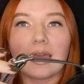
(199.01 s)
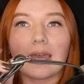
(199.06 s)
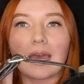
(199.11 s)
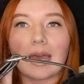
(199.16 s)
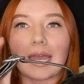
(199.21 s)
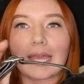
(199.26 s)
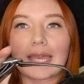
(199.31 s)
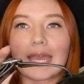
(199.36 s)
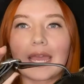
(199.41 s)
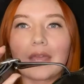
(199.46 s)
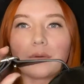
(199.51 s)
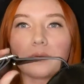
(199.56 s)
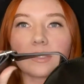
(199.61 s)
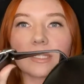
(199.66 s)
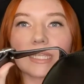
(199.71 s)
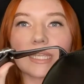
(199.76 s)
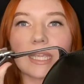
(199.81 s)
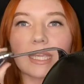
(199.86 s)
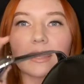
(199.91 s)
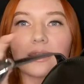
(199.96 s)
I can't really
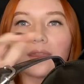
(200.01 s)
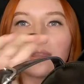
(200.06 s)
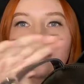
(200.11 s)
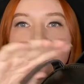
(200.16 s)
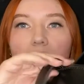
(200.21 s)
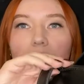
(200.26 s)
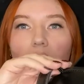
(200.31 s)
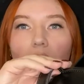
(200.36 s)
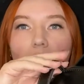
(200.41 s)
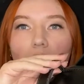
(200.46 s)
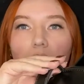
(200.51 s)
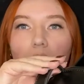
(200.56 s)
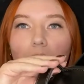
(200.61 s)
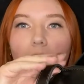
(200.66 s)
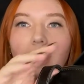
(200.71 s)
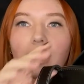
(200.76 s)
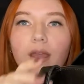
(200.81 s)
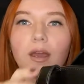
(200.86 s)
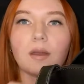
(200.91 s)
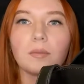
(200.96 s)
get this all the
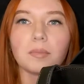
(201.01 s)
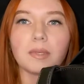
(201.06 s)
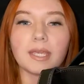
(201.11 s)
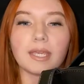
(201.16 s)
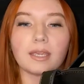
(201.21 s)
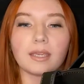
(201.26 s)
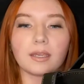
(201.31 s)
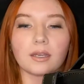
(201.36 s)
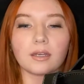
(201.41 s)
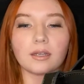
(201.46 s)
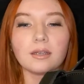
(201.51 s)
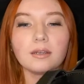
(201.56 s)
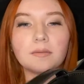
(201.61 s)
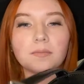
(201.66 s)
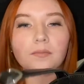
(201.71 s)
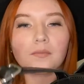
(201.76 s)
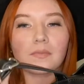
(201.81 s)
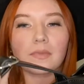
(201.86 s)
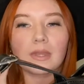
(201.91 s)
way up here.